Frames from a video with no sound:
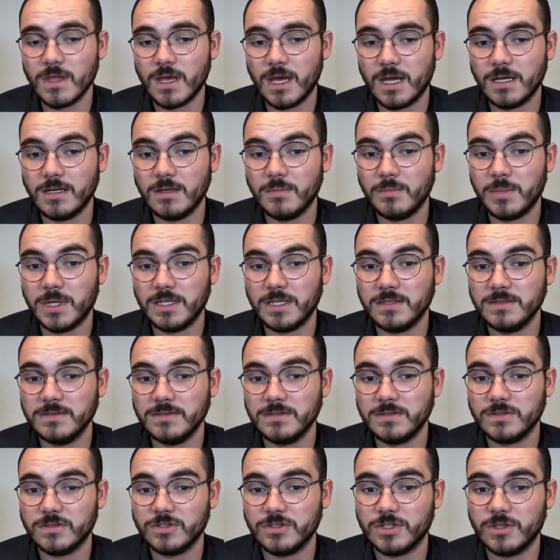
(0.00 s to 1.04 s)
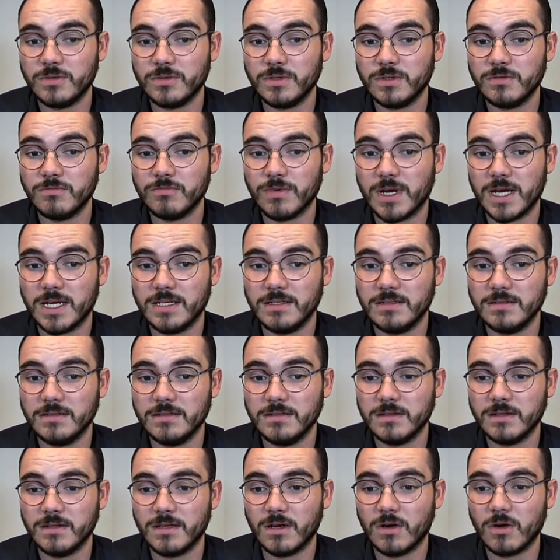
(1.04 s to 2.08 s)
Any pins shown in red
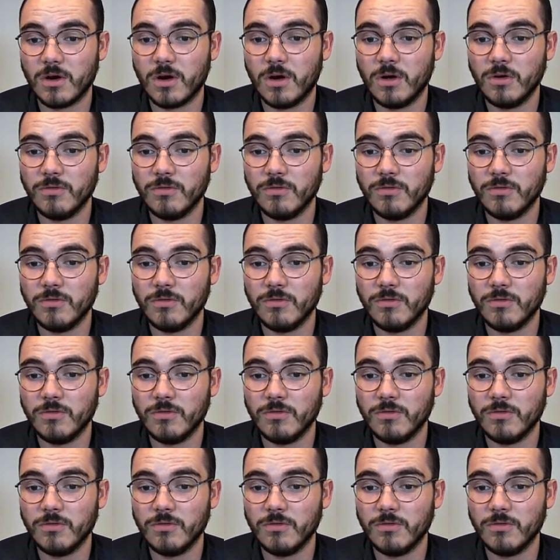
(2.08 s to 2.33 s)
that are